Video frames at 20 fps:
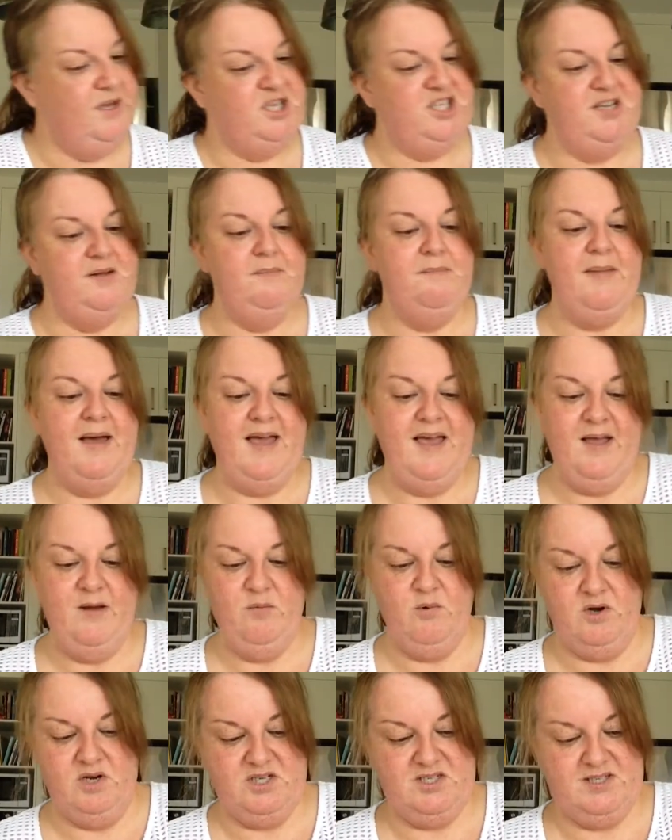She may
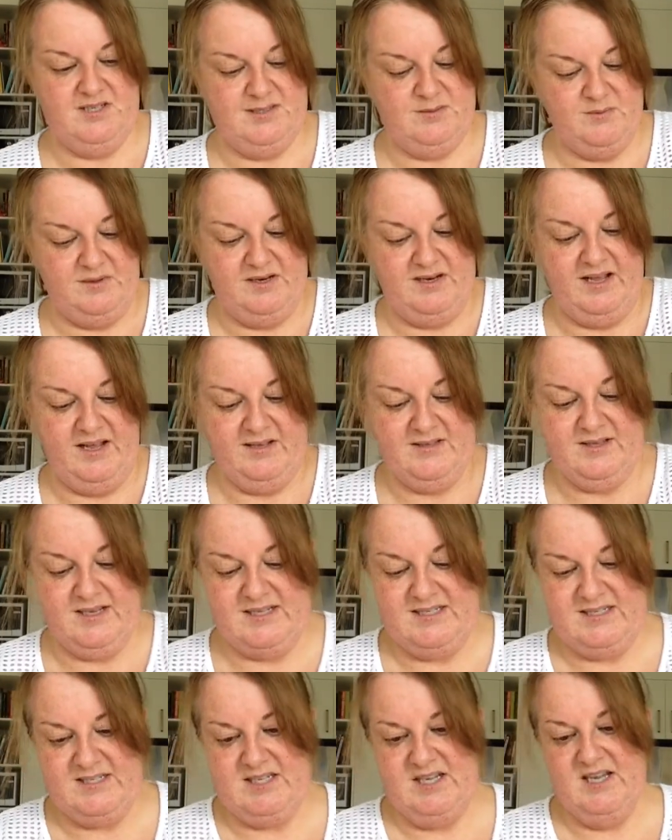watch this one day,
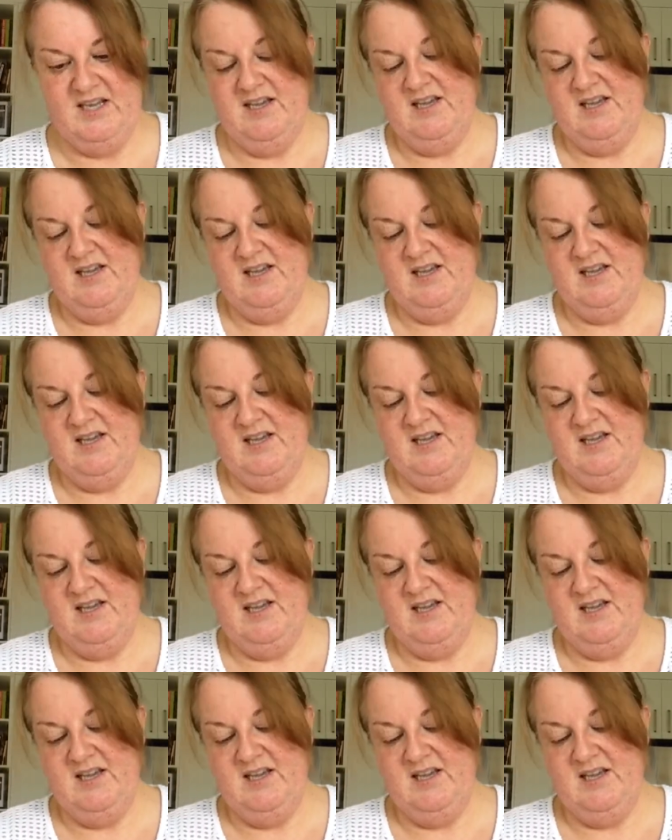because